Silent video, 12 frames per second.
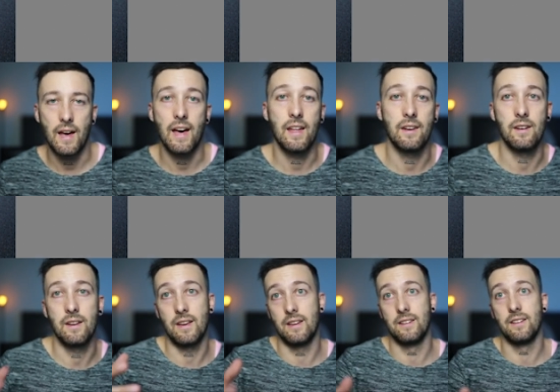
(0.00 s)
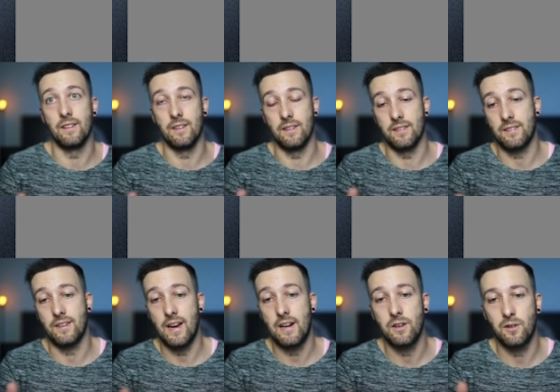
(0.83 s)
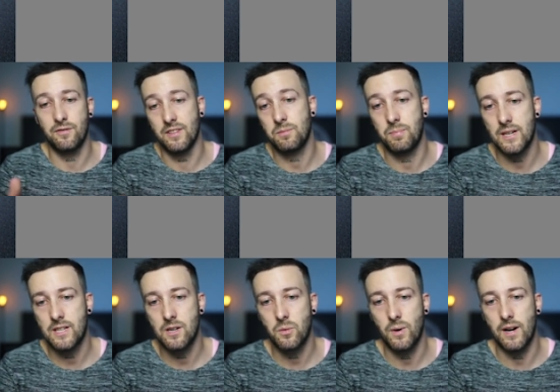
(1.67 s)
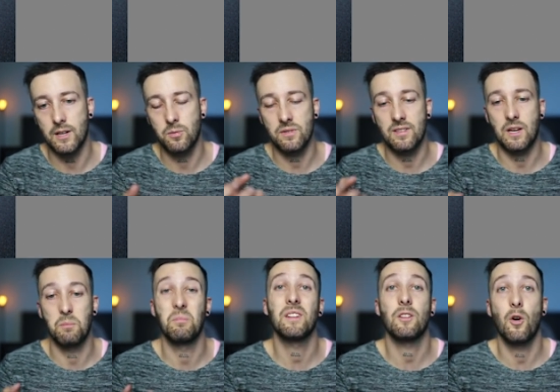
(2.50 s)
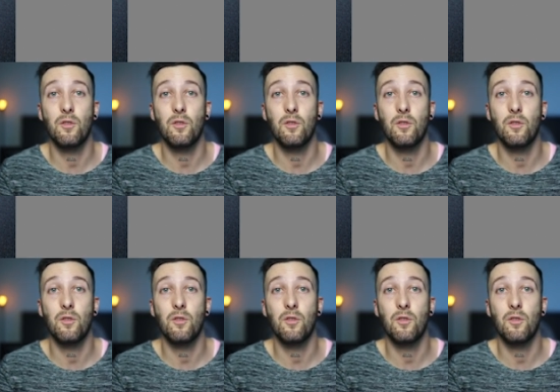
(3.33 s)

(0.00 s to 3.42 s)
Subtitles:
And in the scenario of this picture where it was like a bit